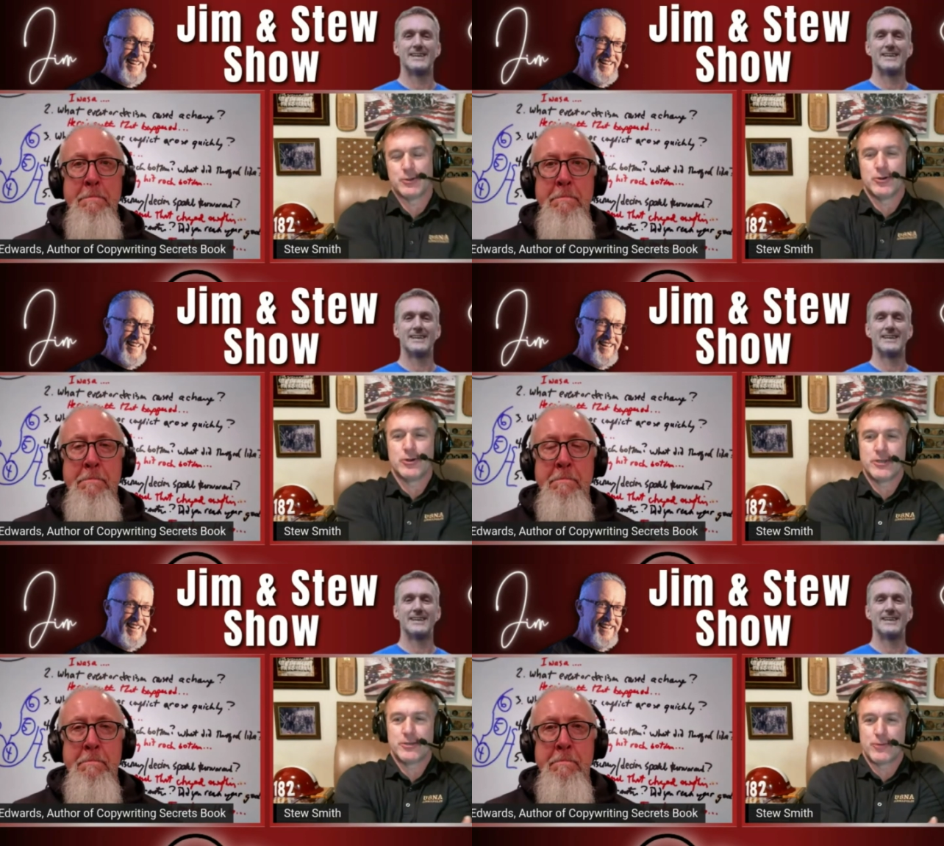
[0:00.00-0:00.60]
Speaker 1: little
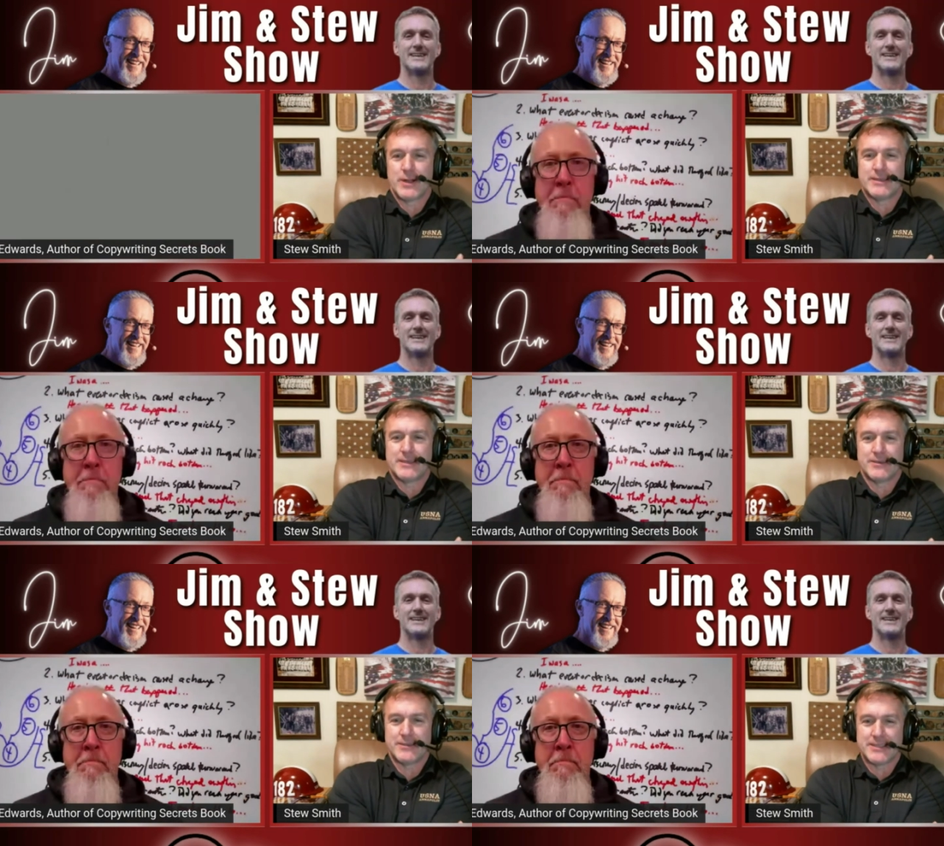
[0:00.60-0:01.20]
hook right
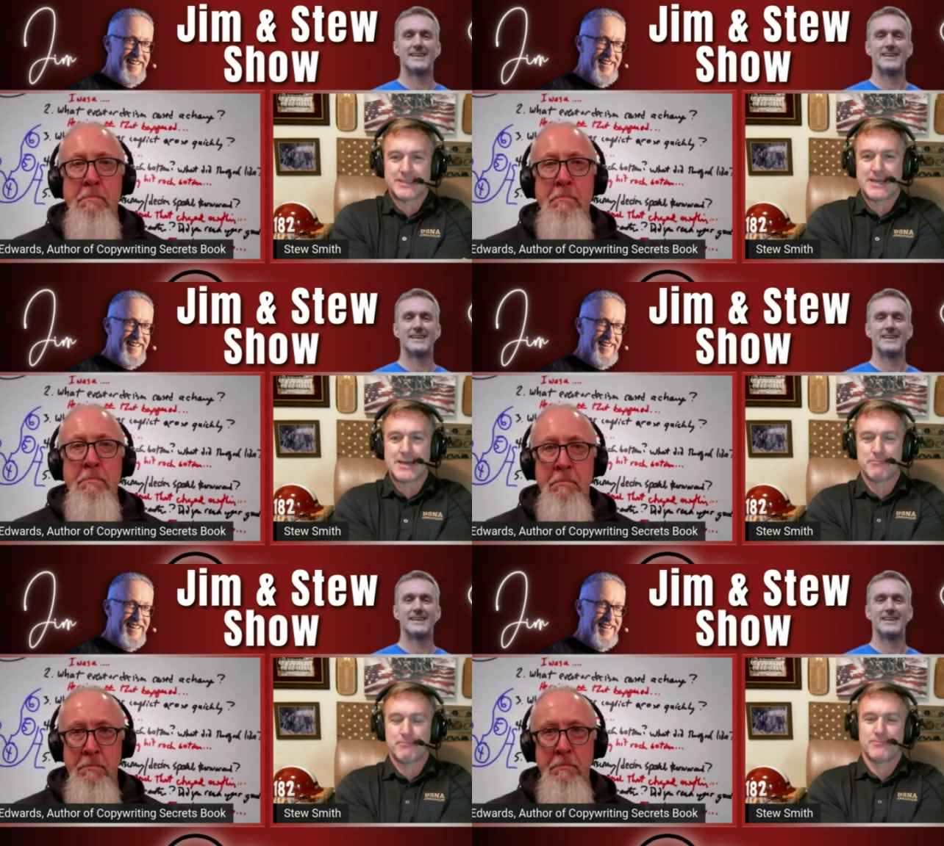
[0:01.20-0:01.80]
there at the
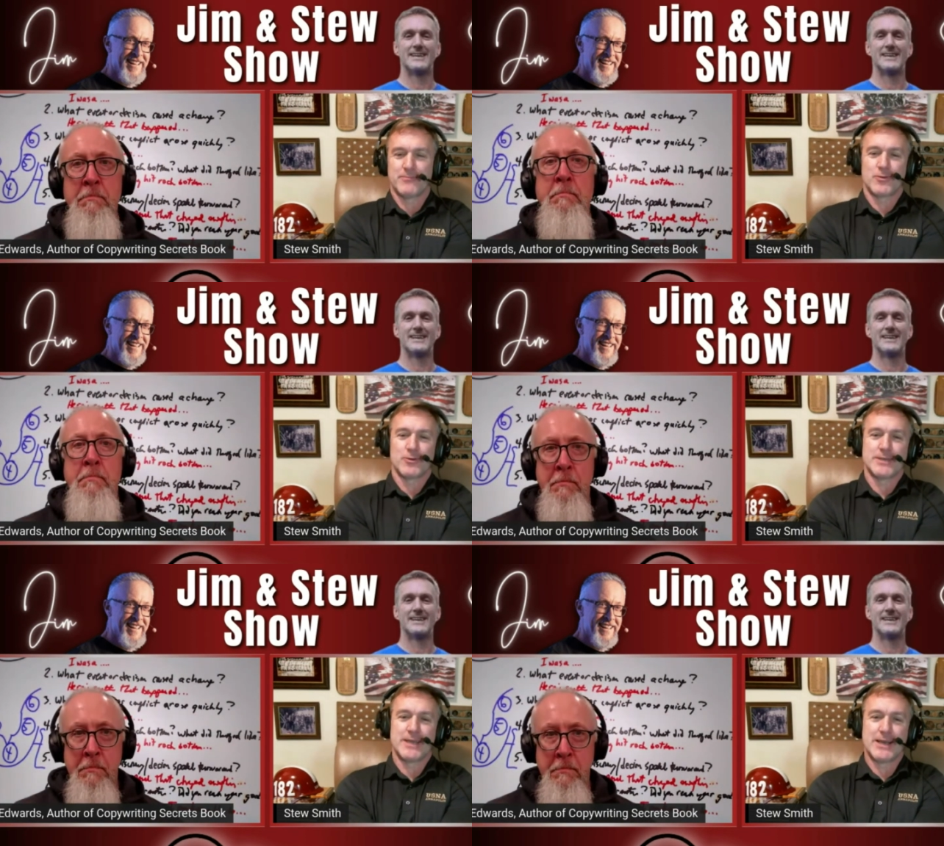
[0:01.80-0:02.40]
top
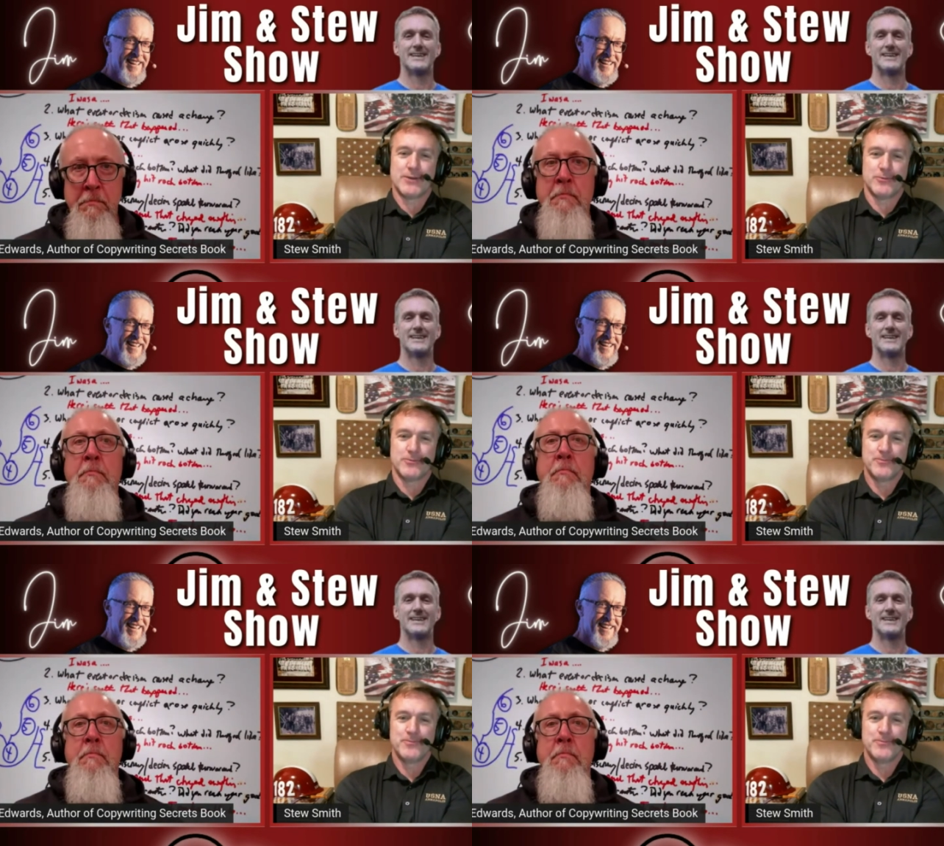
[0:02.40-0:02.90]
for a title,